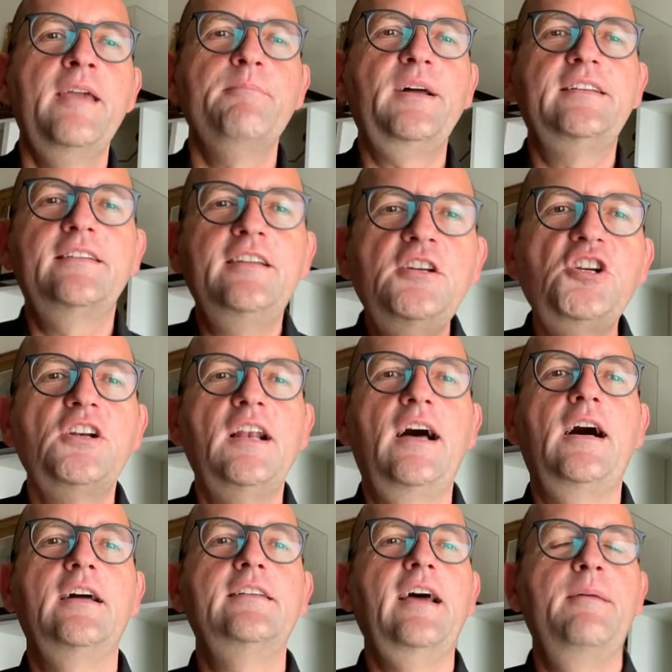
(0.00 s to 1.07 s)
but the digital
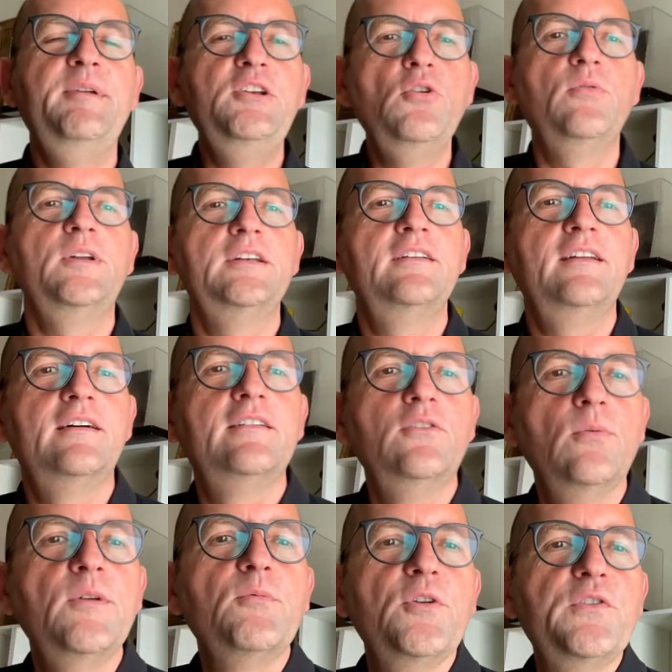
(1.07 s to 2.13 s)
art, I mean, no
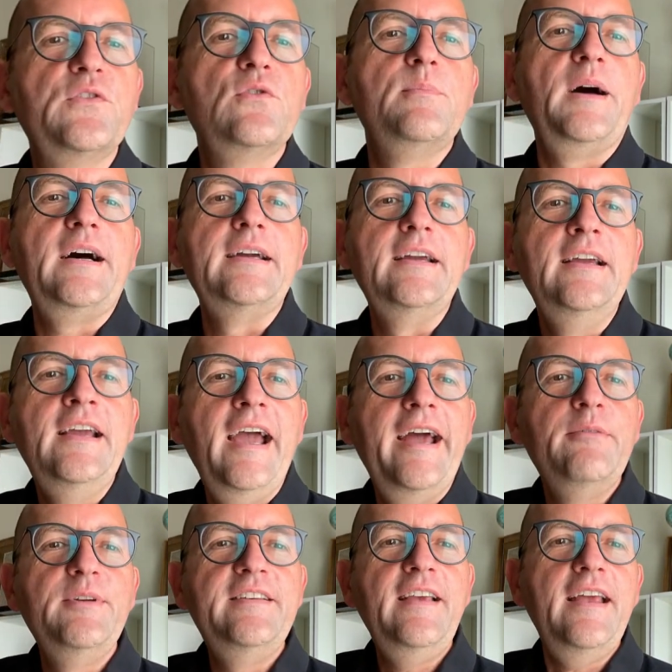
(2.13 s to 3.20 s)
one wants to buy.
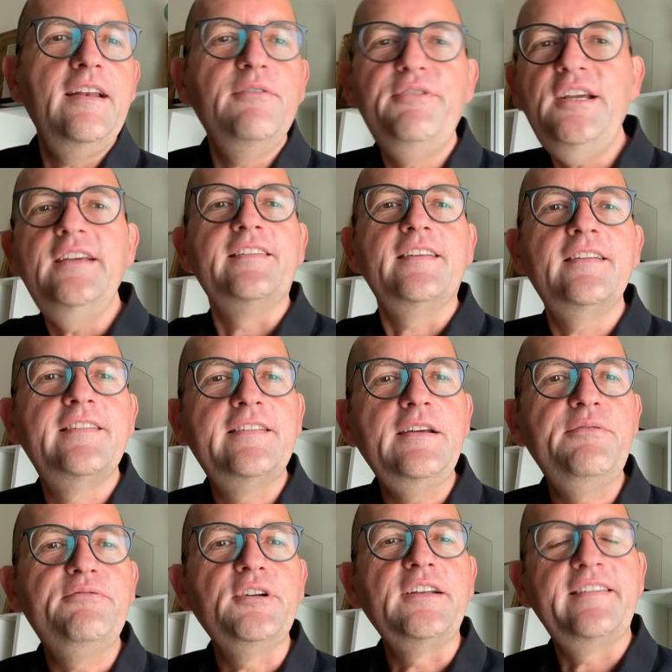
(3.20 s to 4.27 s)
And with the NFTs, it's
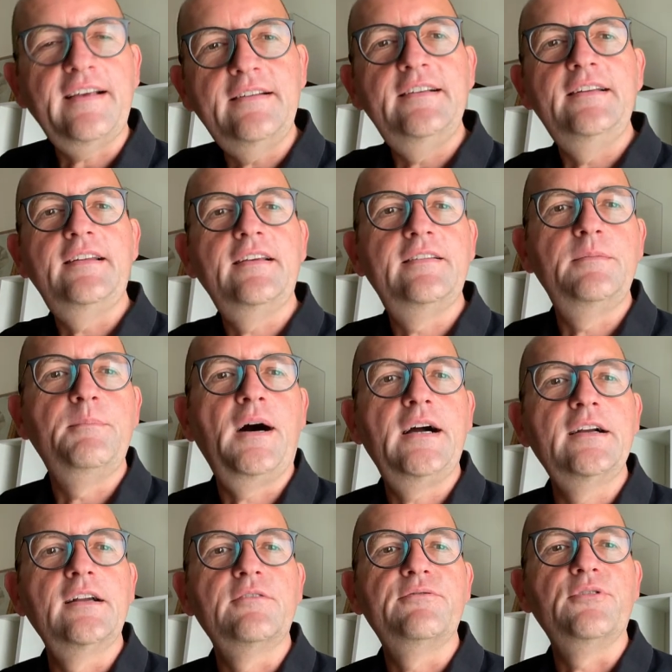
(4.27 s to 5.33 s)
different. Suddenly there's a
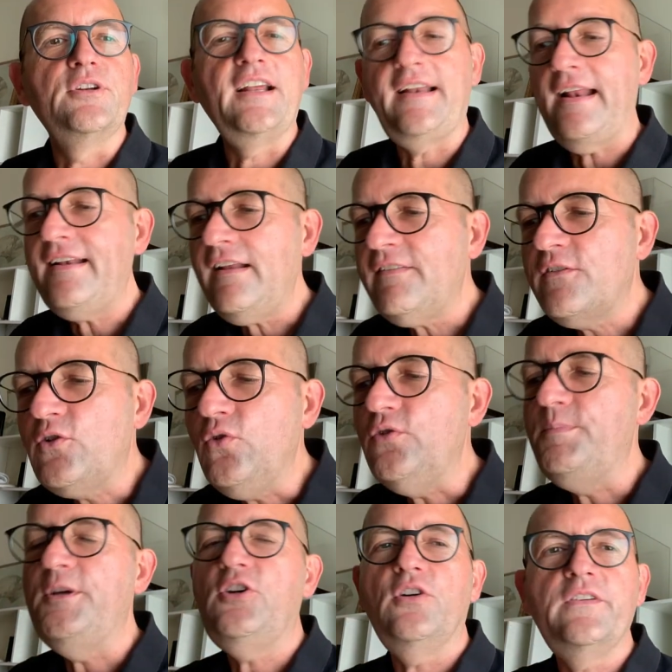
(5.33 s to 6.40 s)
market for that. And that's
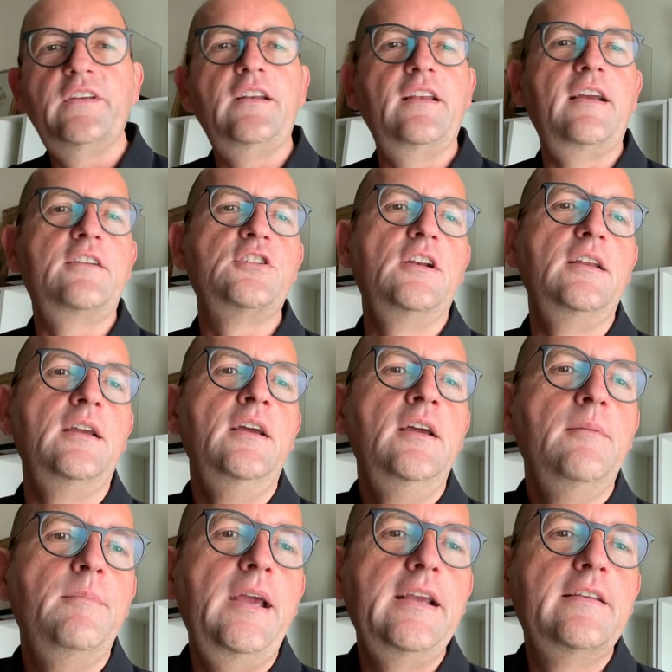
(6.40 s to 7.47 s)
good because it actually
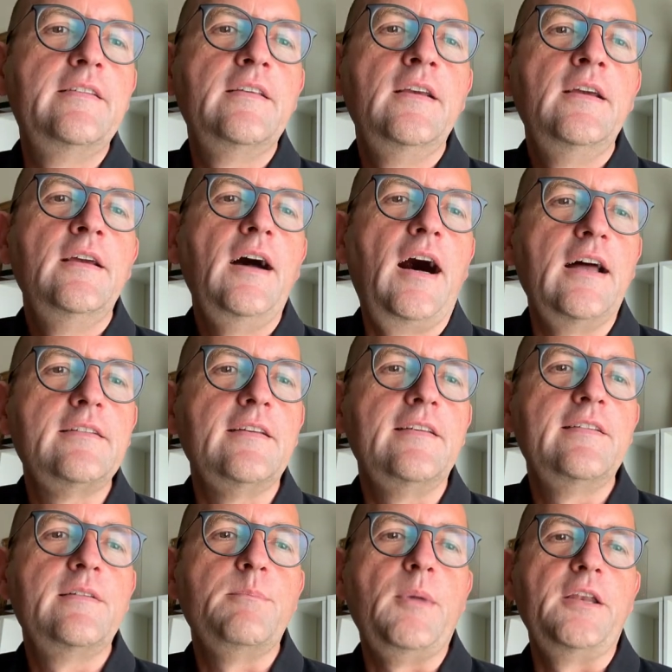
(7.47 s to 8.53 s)
makes
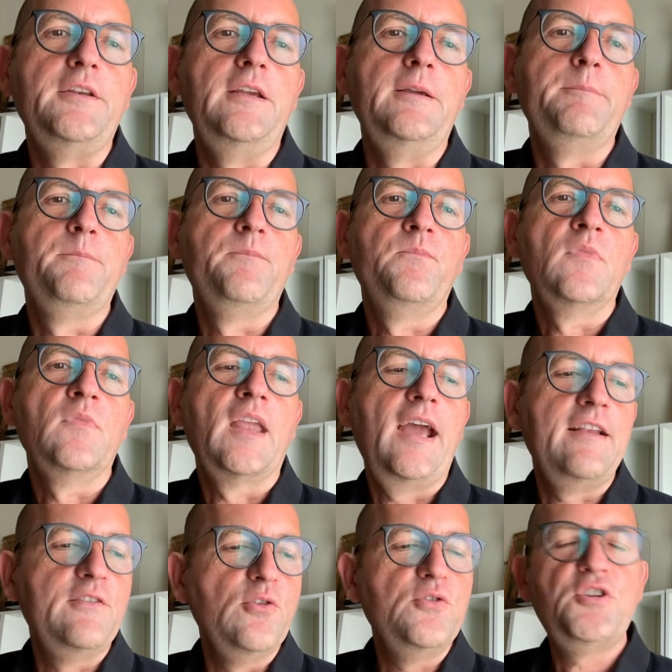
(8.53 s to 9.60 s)
artists money.
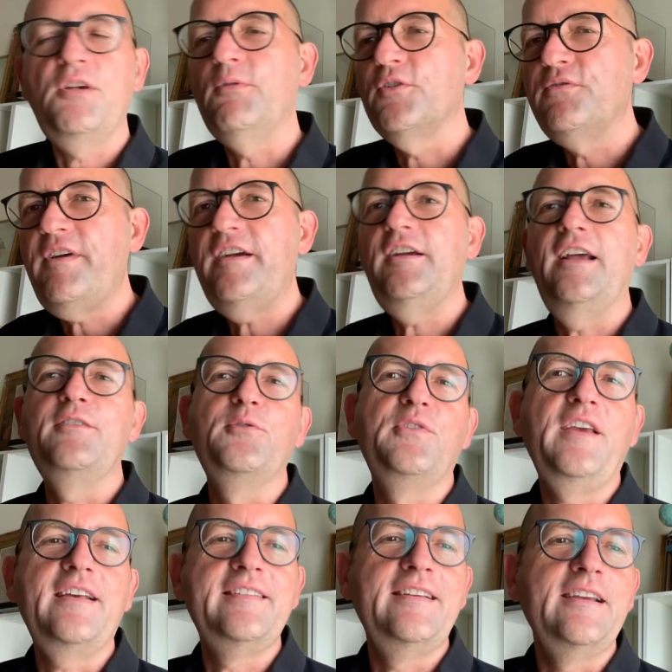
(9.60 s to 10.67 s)
And so she was very
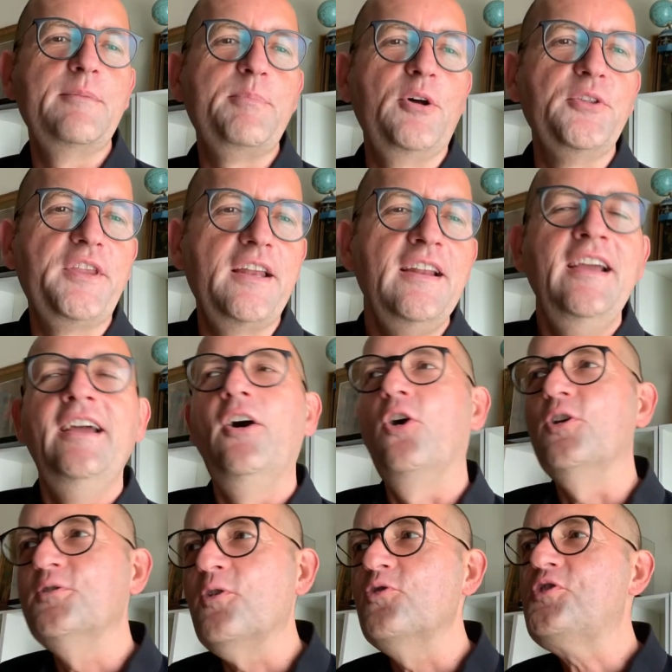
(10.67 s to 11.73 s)
enthusiastic about that,
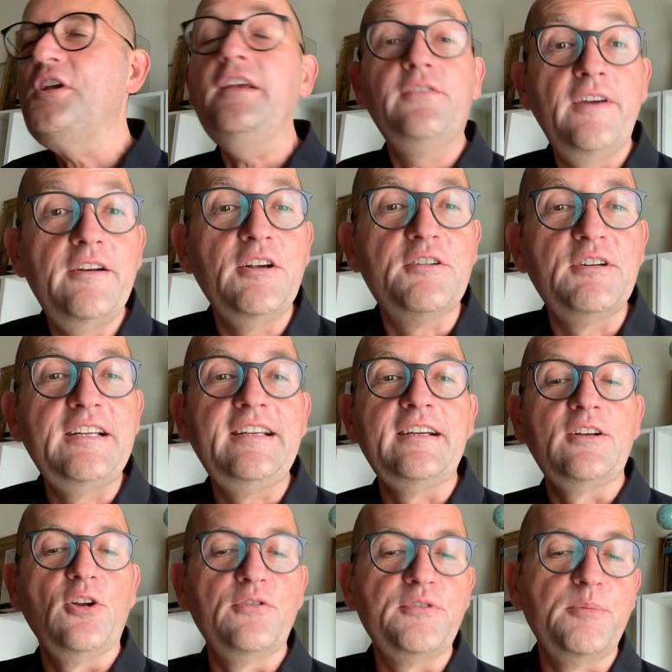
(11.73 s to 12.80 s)
although she's very
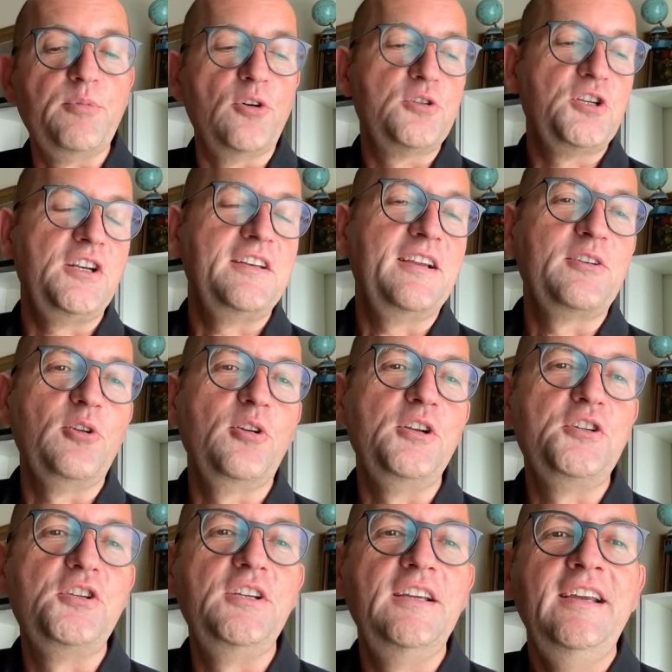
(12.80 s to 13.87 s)
critical of the blockchain
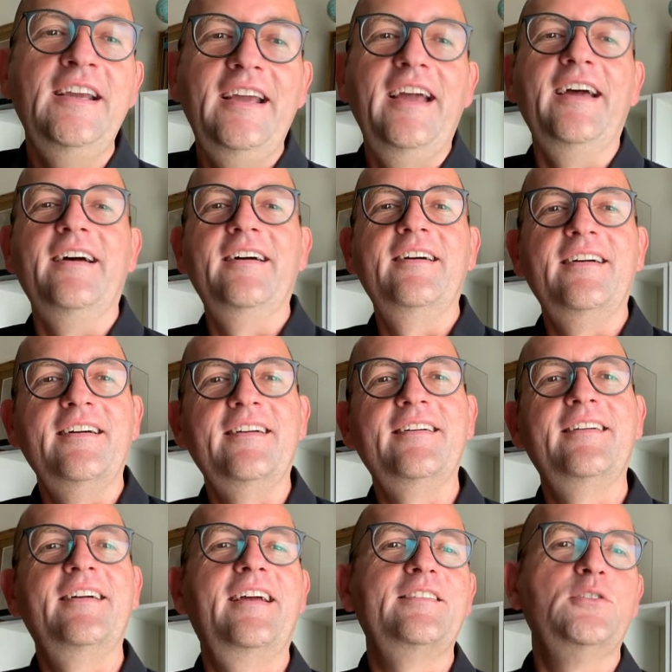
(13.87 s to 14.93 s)
technology
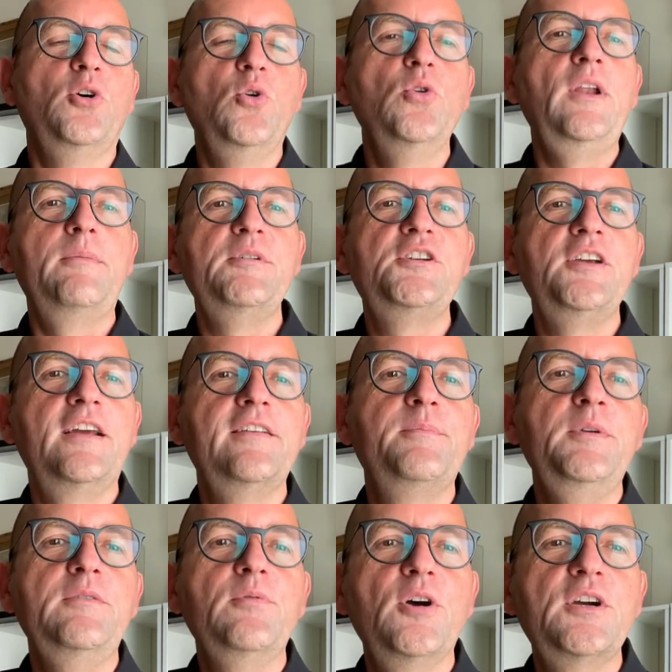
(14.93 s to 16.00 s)
as a whole. I mean, she has
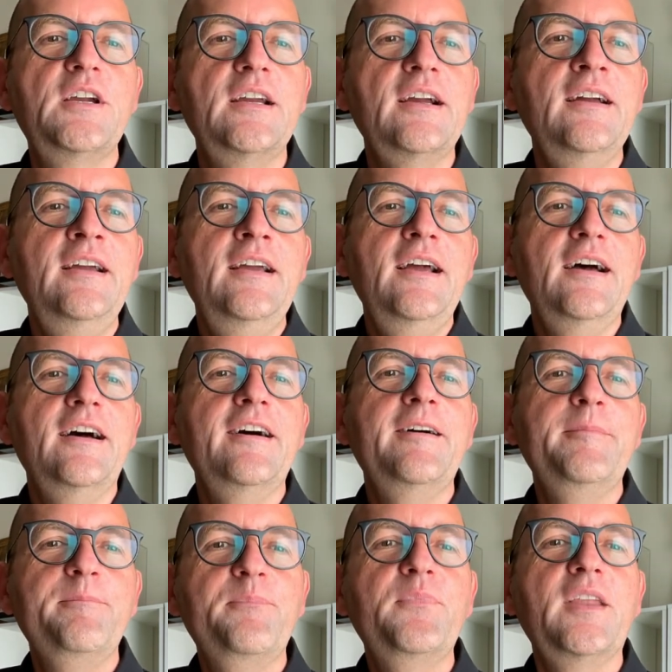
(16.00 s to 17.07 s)
been working
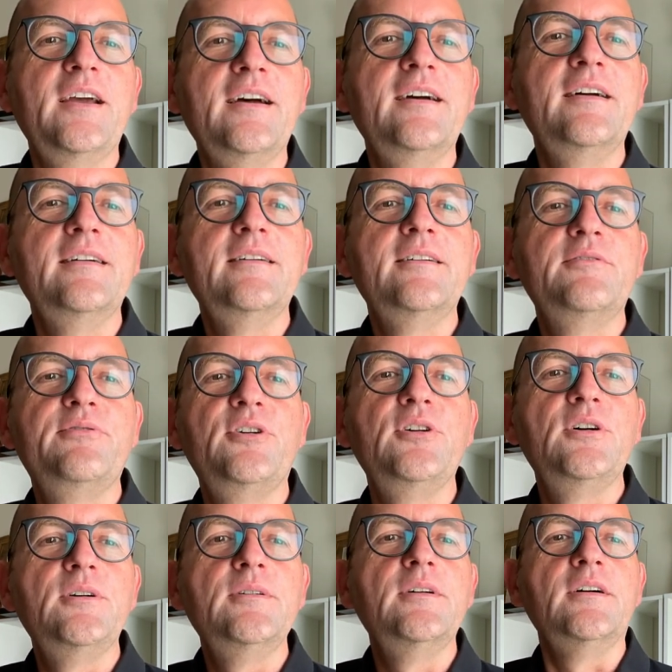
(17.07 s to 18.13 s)

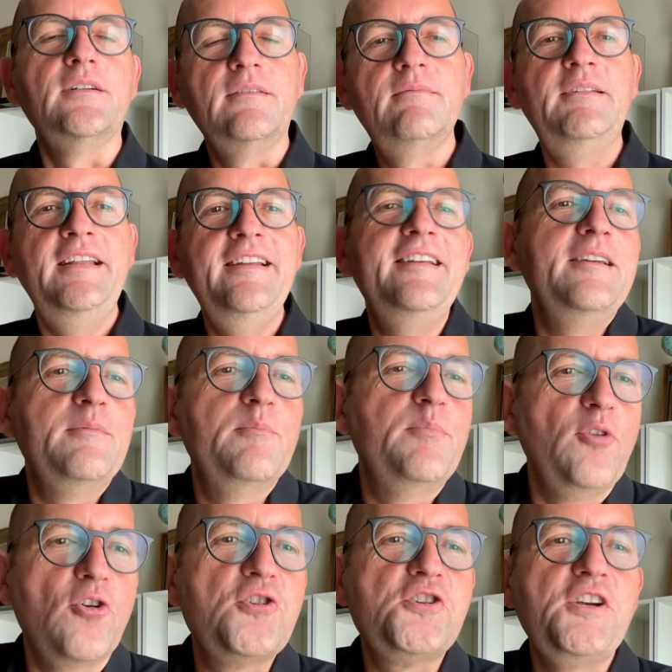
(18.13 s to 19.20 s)
for leading
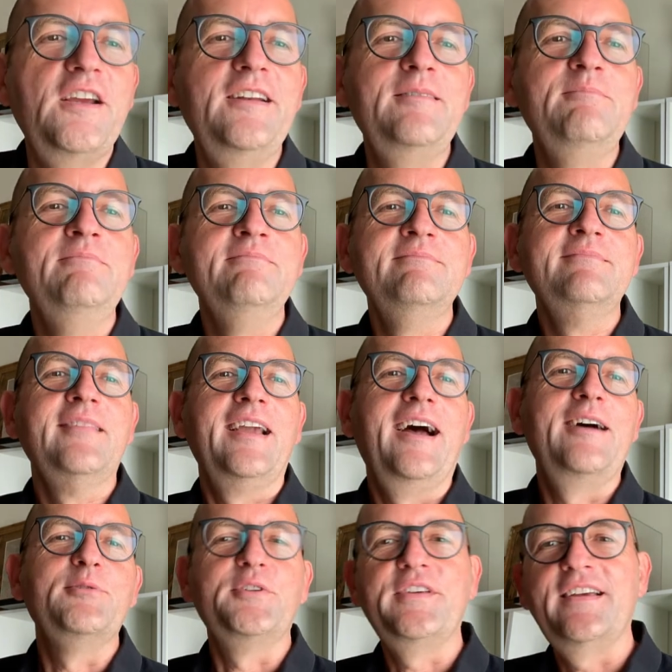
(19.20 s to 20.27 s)
blockchain,
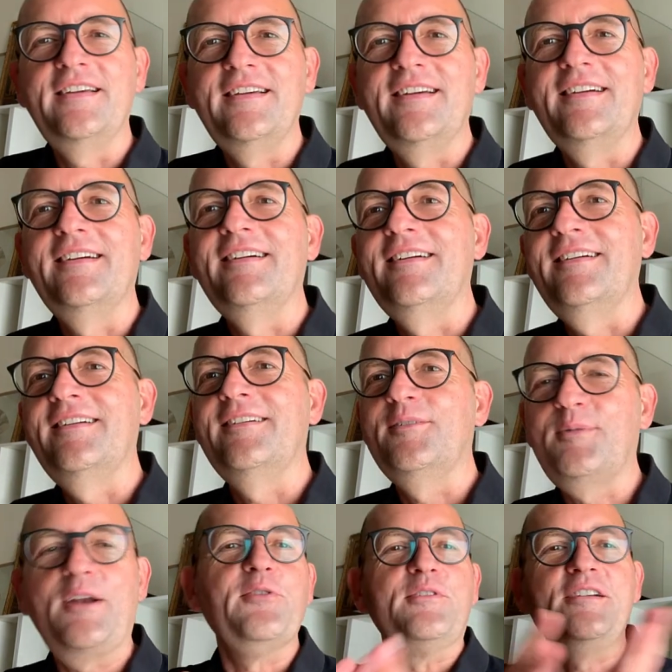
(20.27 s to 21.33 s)
I would say,
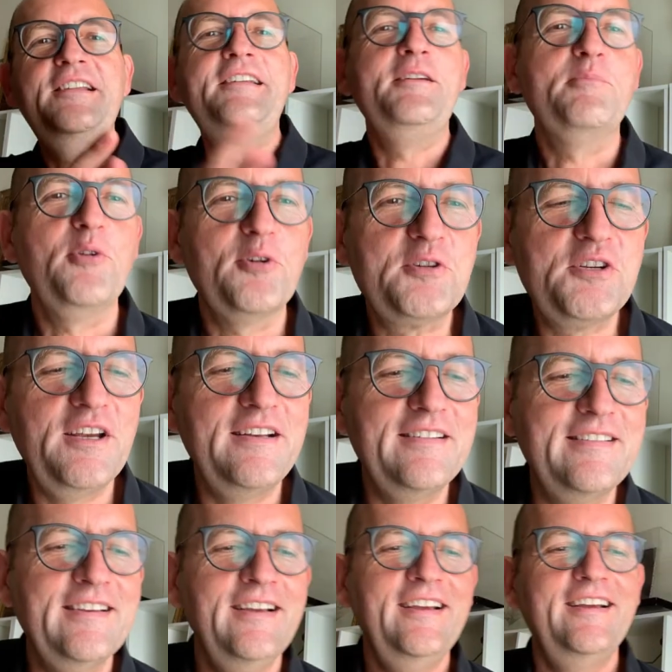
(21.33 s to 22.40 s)
one of the leading
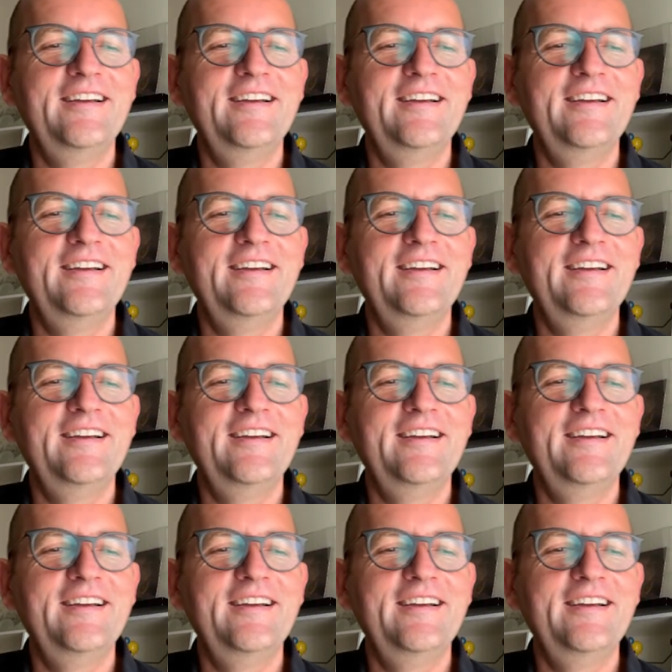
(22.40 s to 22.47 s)
blockchains